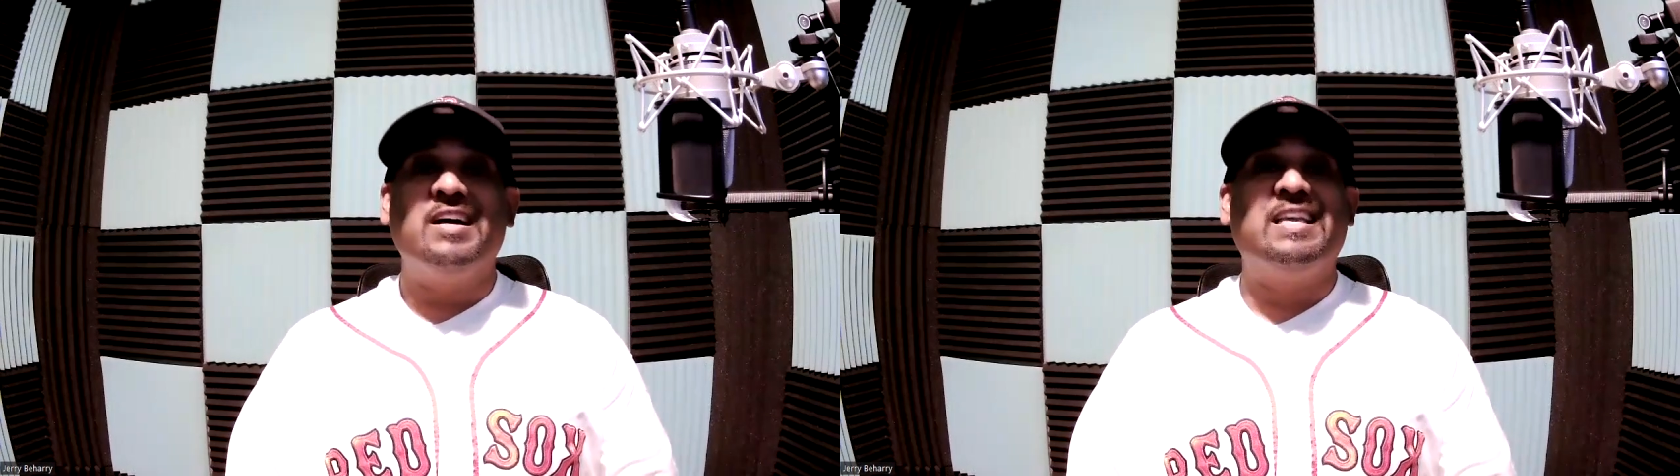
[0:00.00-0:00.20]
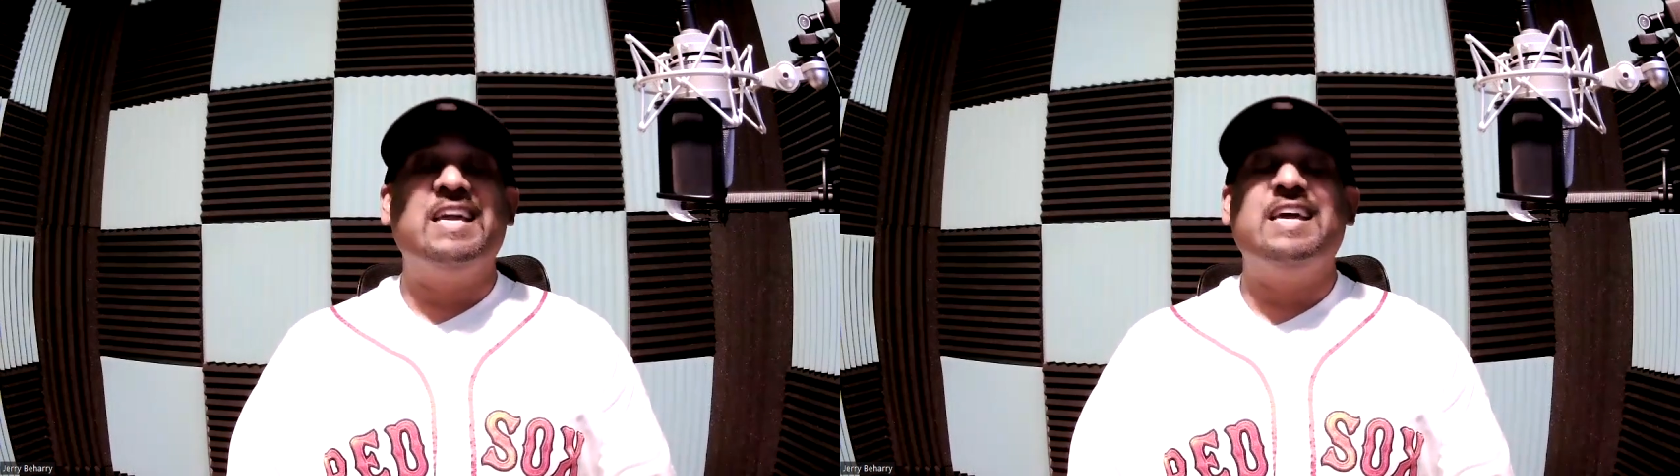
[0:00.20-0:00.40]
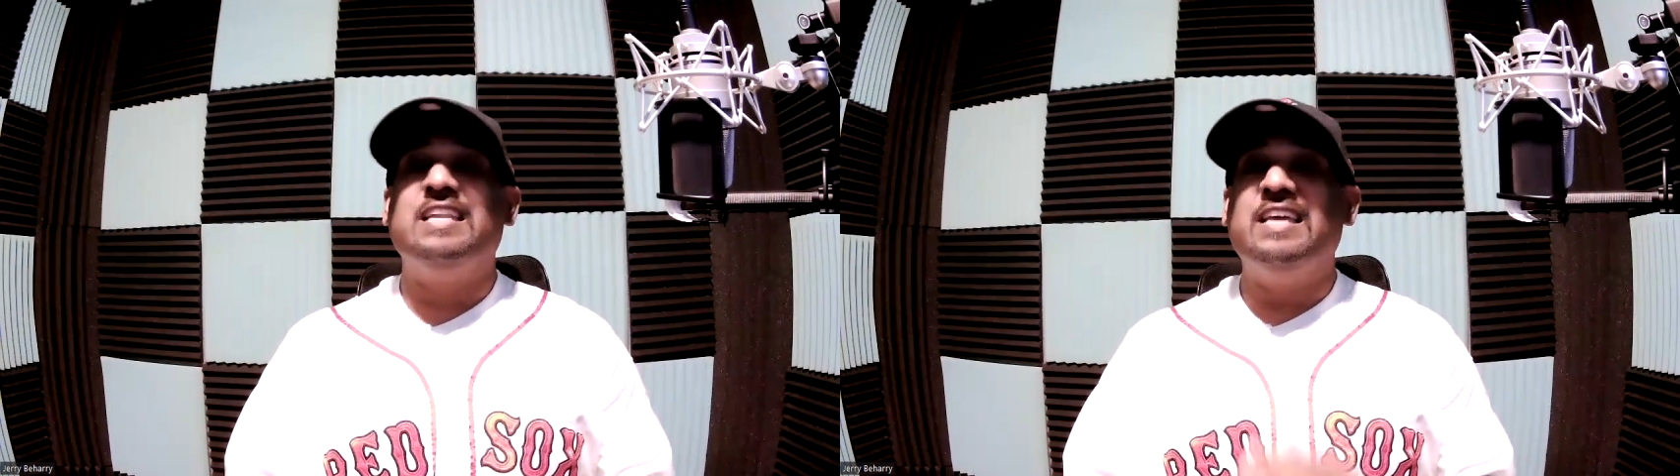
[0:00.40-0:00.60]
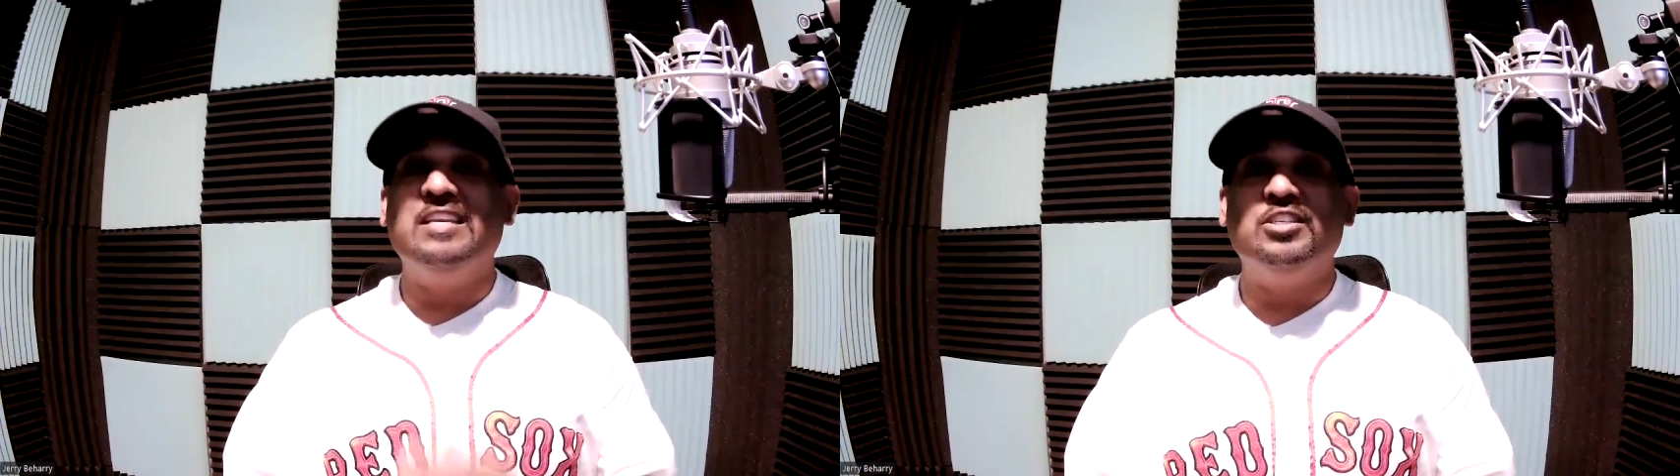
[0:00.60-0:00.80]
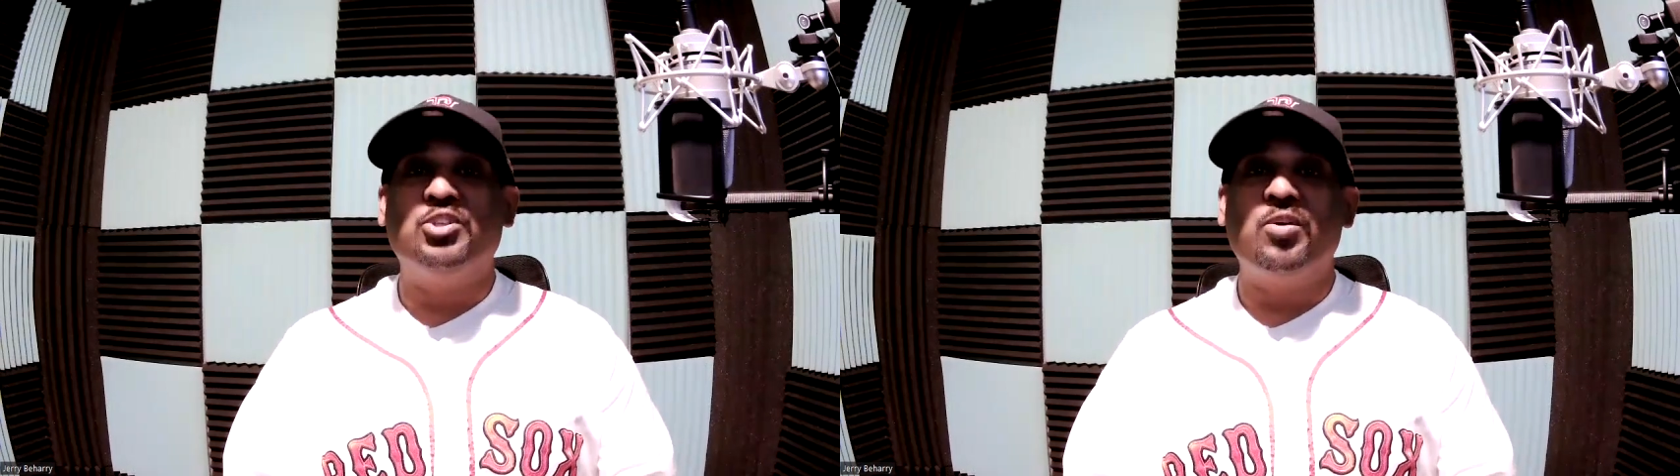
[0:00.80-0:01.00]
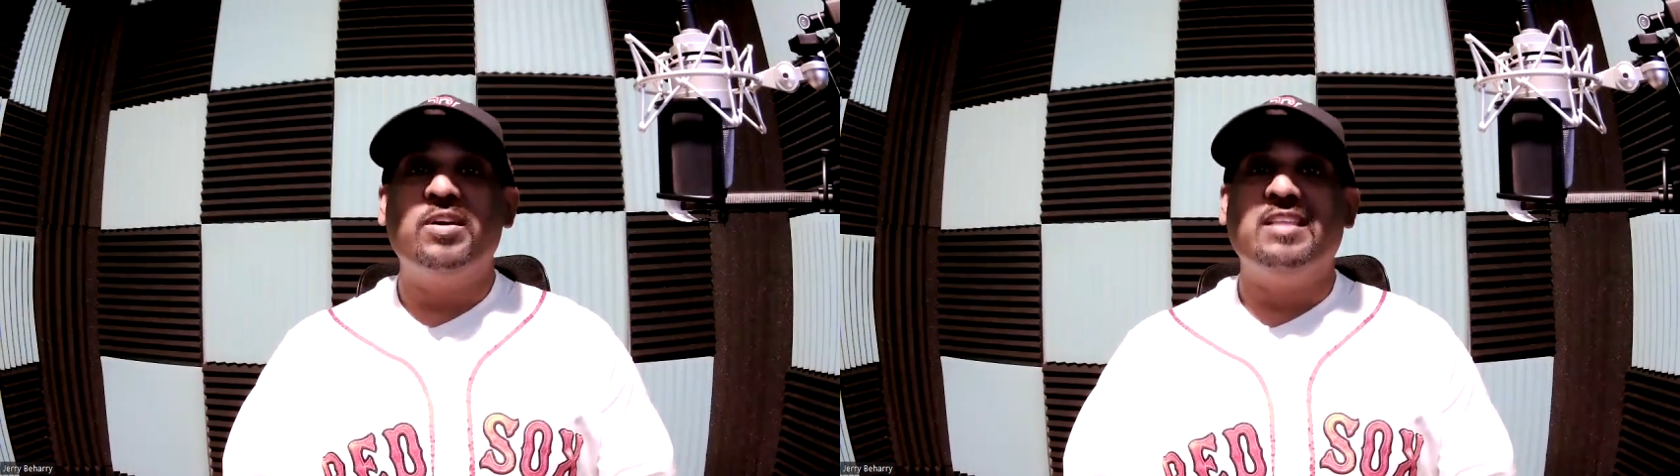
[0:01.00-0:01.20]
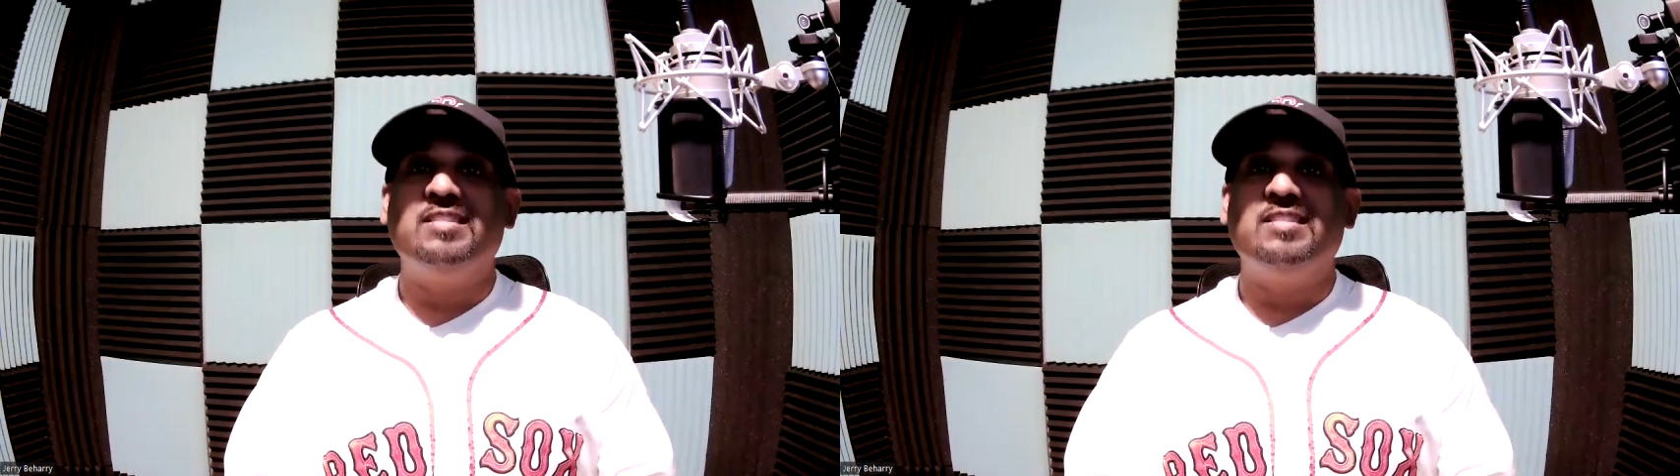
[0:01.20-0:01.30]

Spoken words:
Again, enjoy,